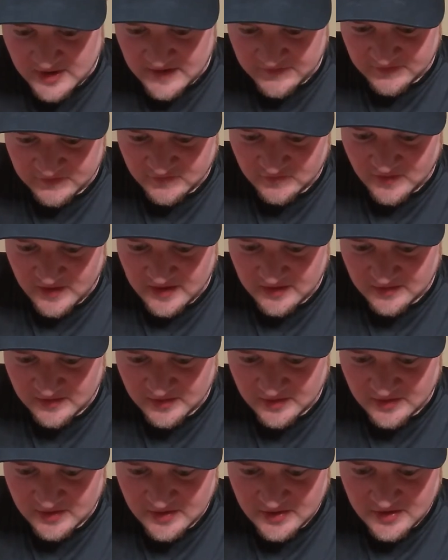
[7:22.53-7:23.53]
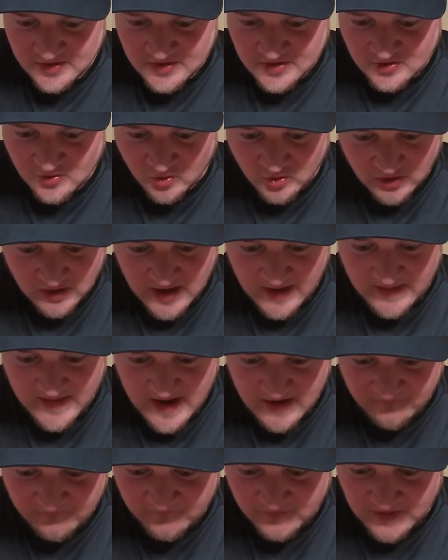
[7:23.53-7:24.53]
as a trailer or on
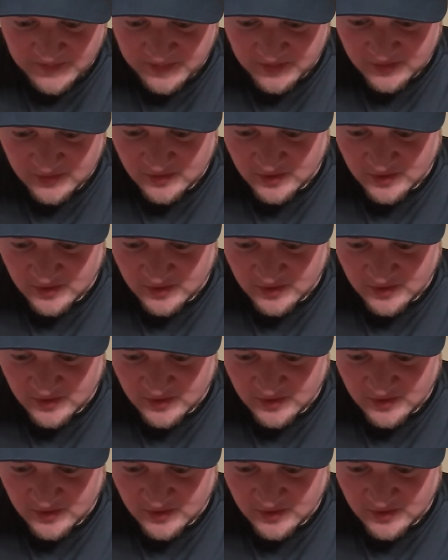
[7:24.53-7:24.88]
that flipping